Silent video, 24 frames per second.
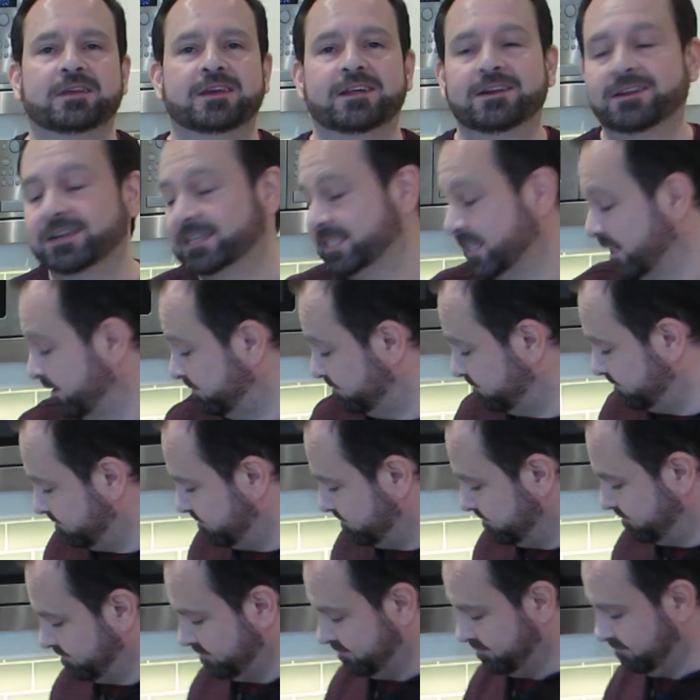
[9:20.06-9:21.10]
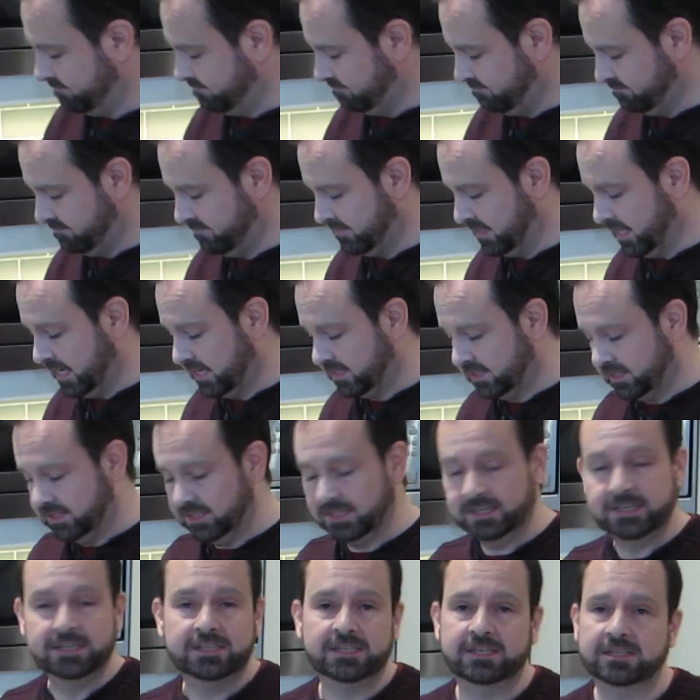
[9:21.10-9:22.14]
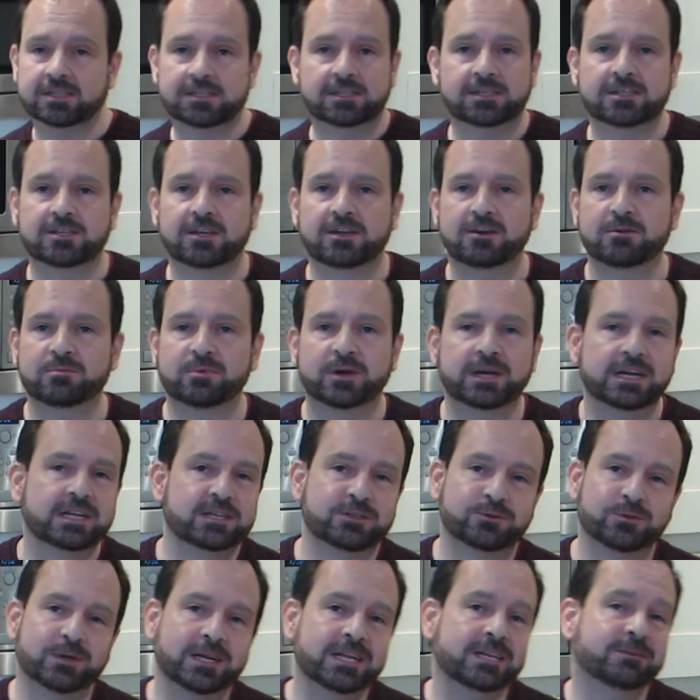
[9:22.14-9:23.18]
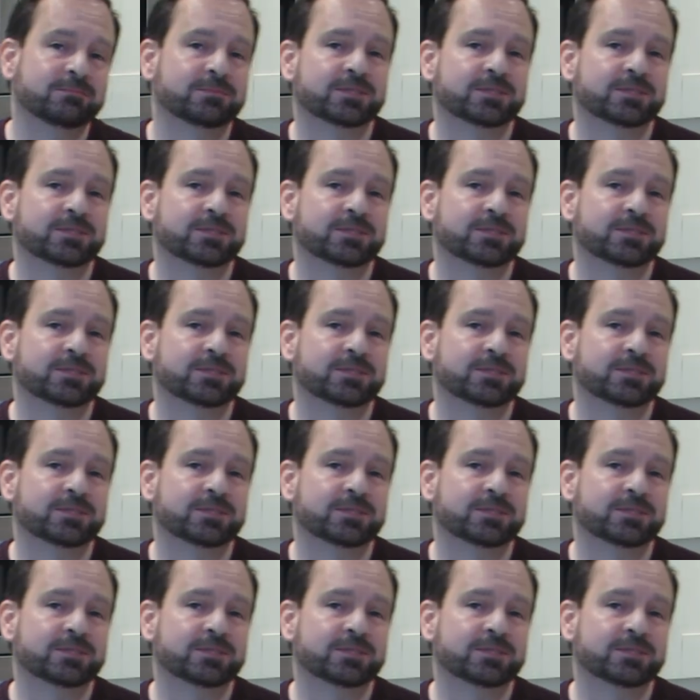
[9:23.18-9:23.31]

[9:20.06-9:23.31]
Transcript: Like I said, that's as easy as the soda bread is really.